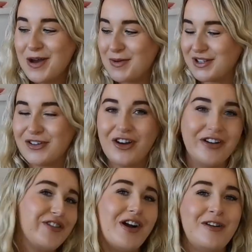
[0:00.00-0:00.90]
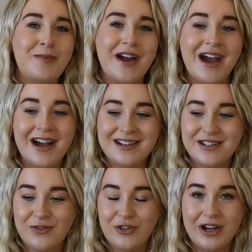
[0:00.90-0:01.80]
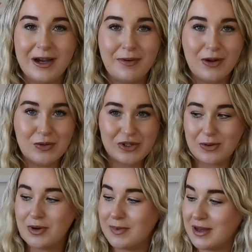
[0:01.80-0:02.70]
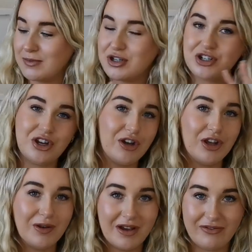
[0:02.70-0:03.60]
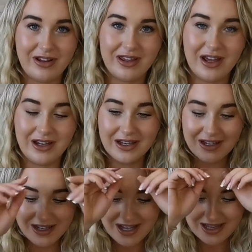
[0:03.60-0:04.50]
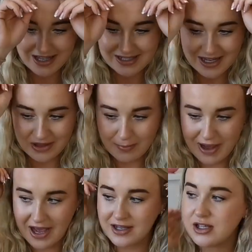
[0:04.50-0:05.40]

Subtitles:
because I kind of got to have my hands free, but I also want to be able to show you everything that's in the bag.